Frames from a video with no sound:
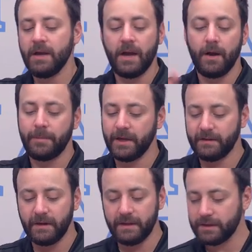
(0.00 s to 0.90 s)
uh,
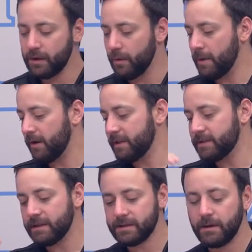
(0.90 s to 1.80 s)
Picatinny scope mounting
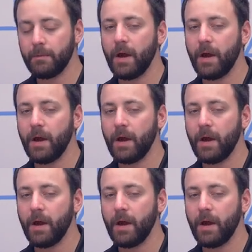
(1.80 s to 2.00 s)
system.